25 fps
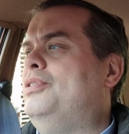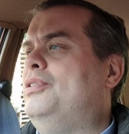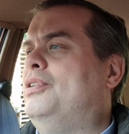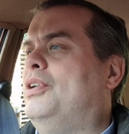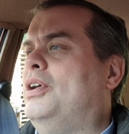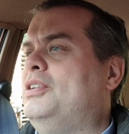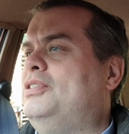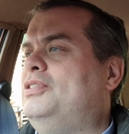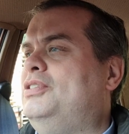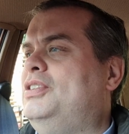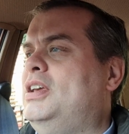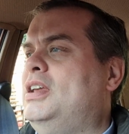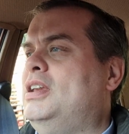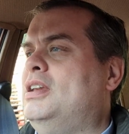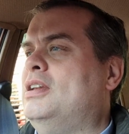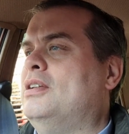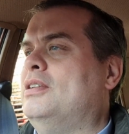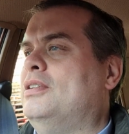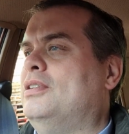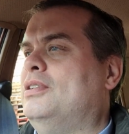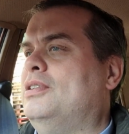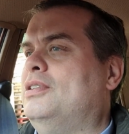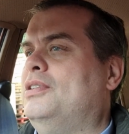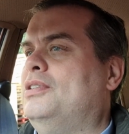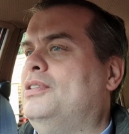
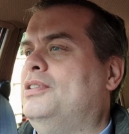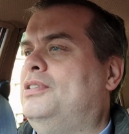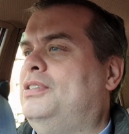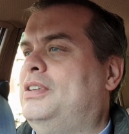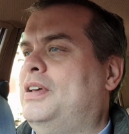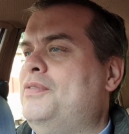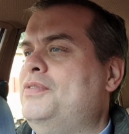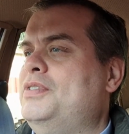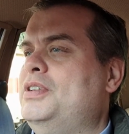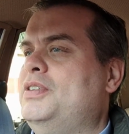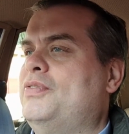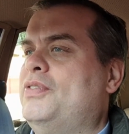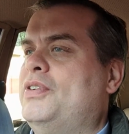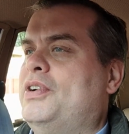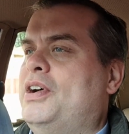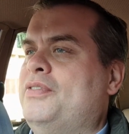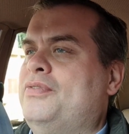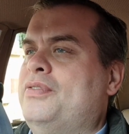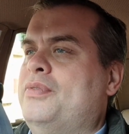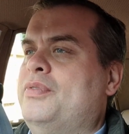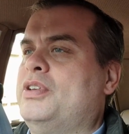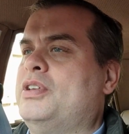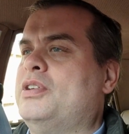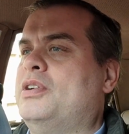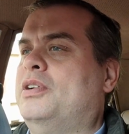nineteen seventy-five
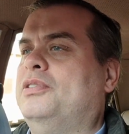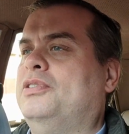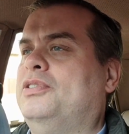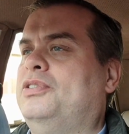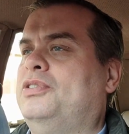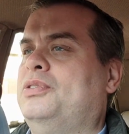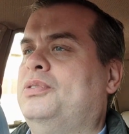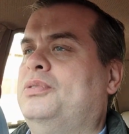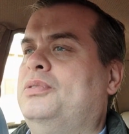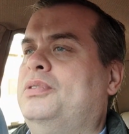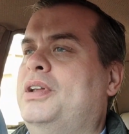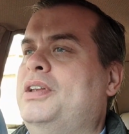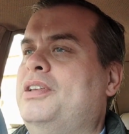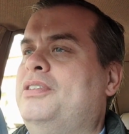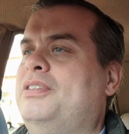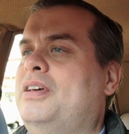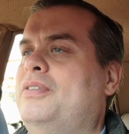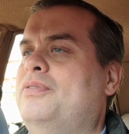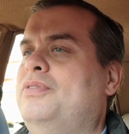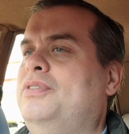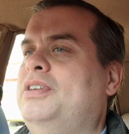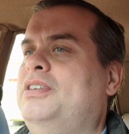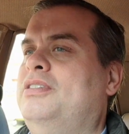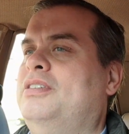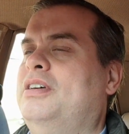for the Consul and
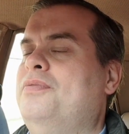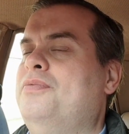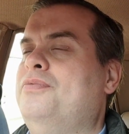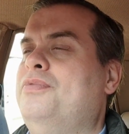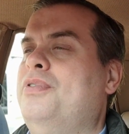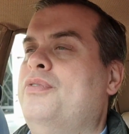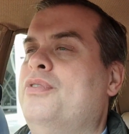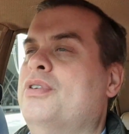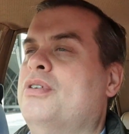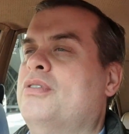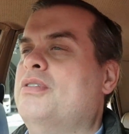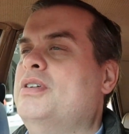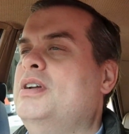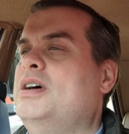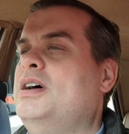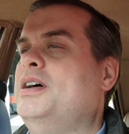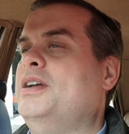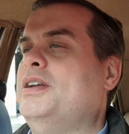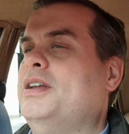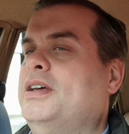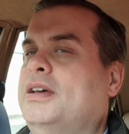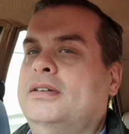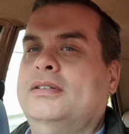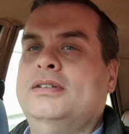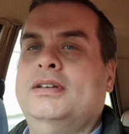seventy-seven for the
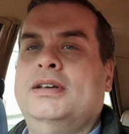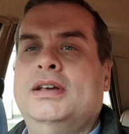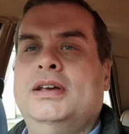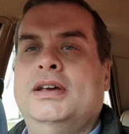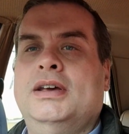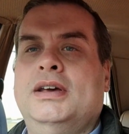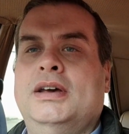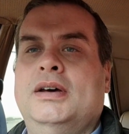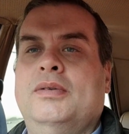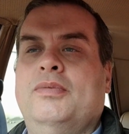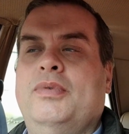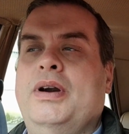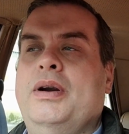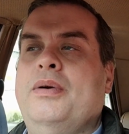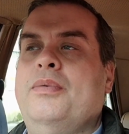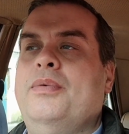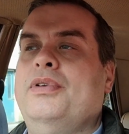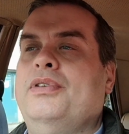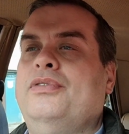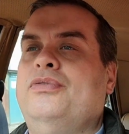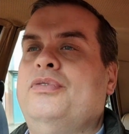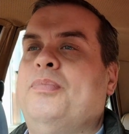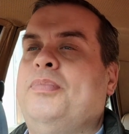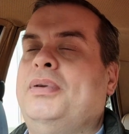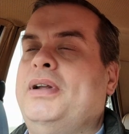Granada, where it
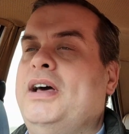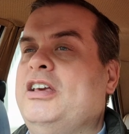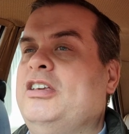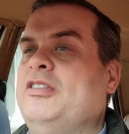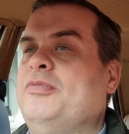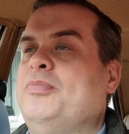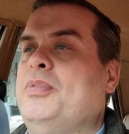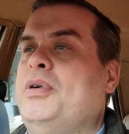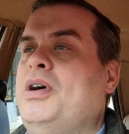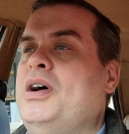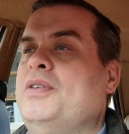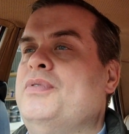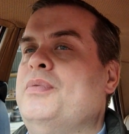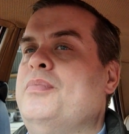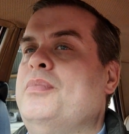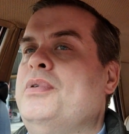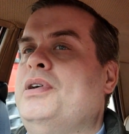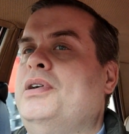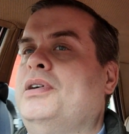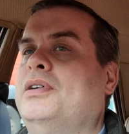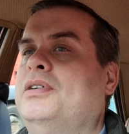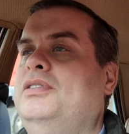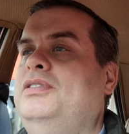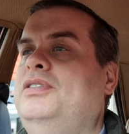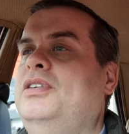was replaced by the
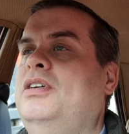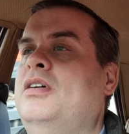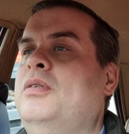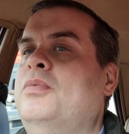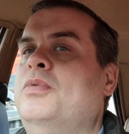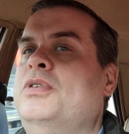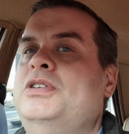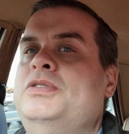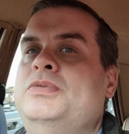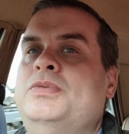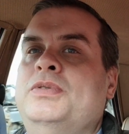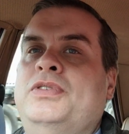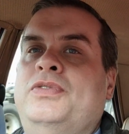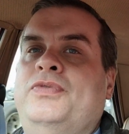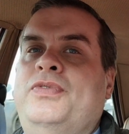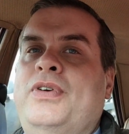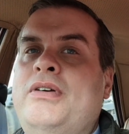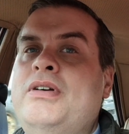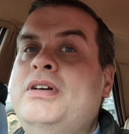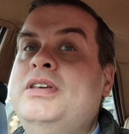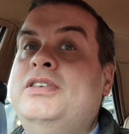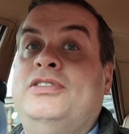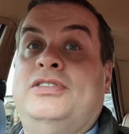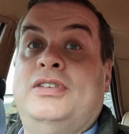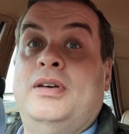Mark two, which was
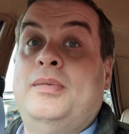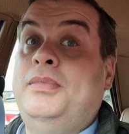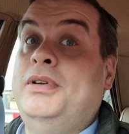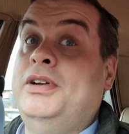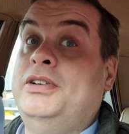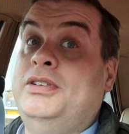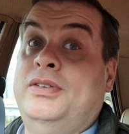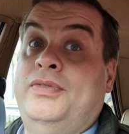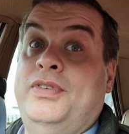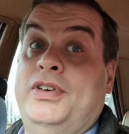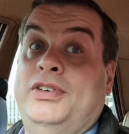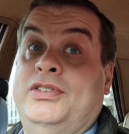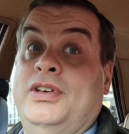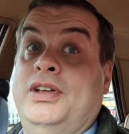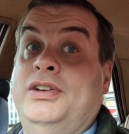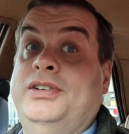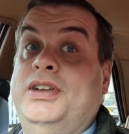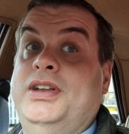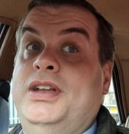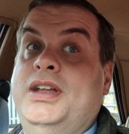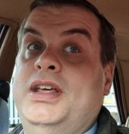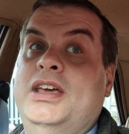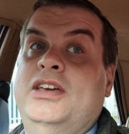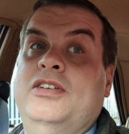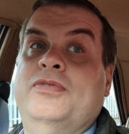very similar to this
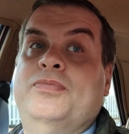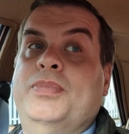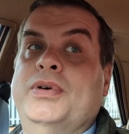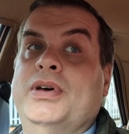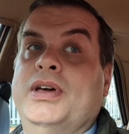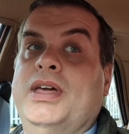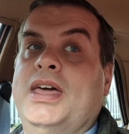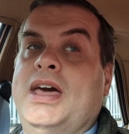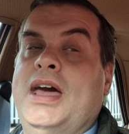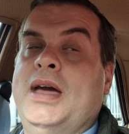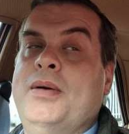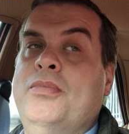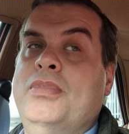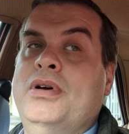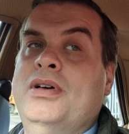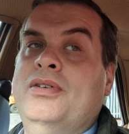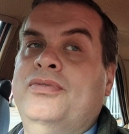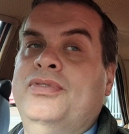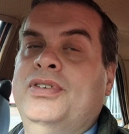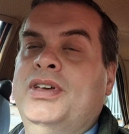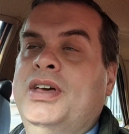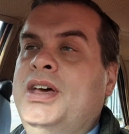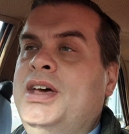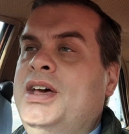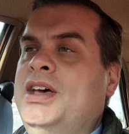underneath, but came
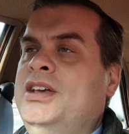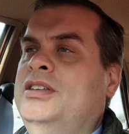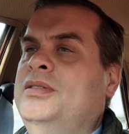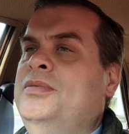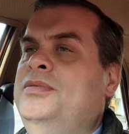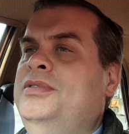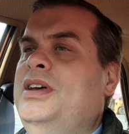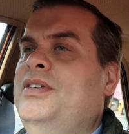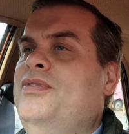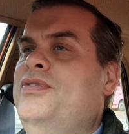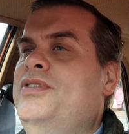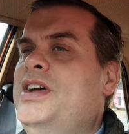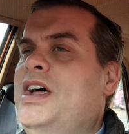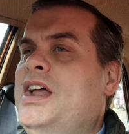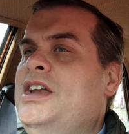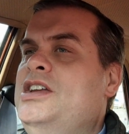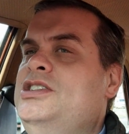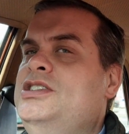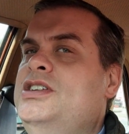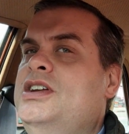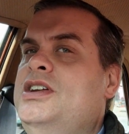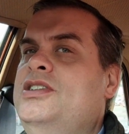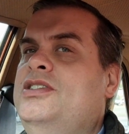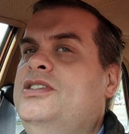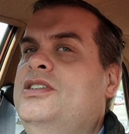with some different
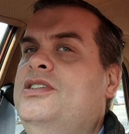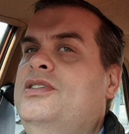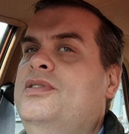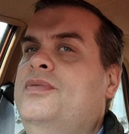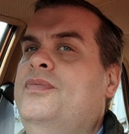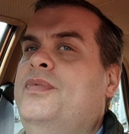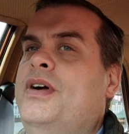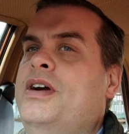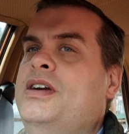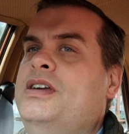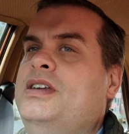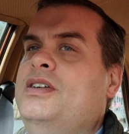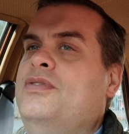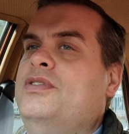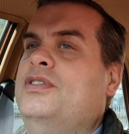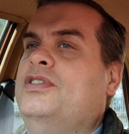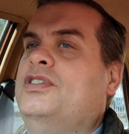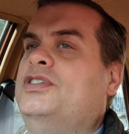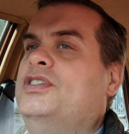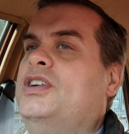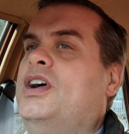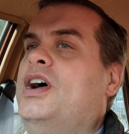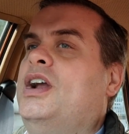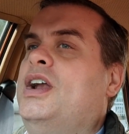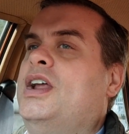engines and some very different
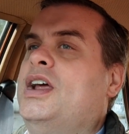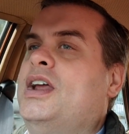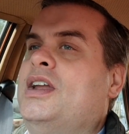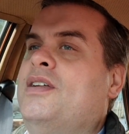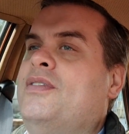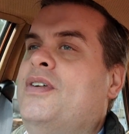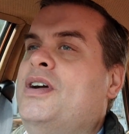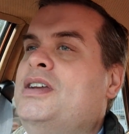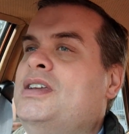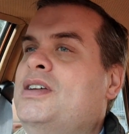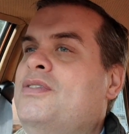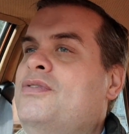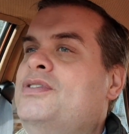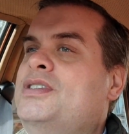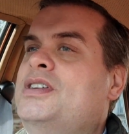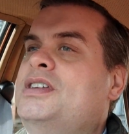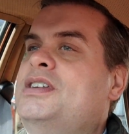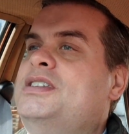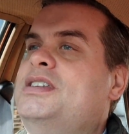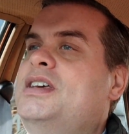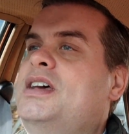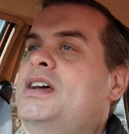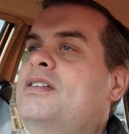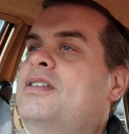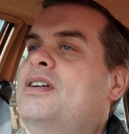styling and a very different
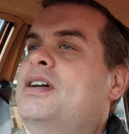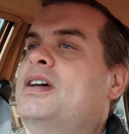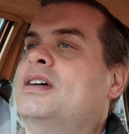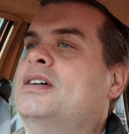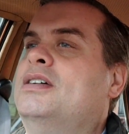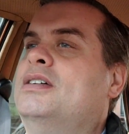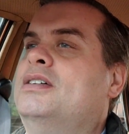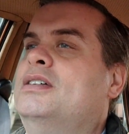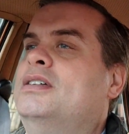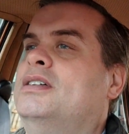interior.